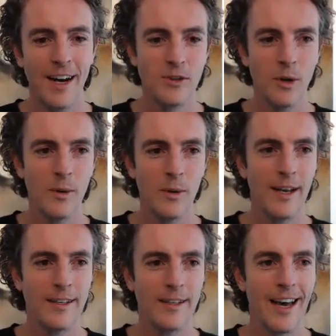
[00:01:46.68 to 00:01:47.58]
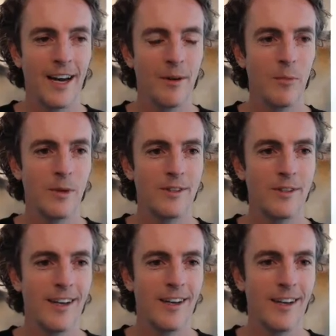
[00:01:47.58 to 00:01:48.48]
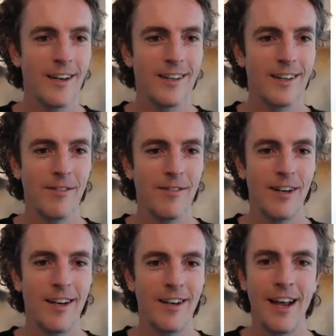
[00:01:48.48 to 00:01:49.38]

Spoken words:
So Adam was kind of an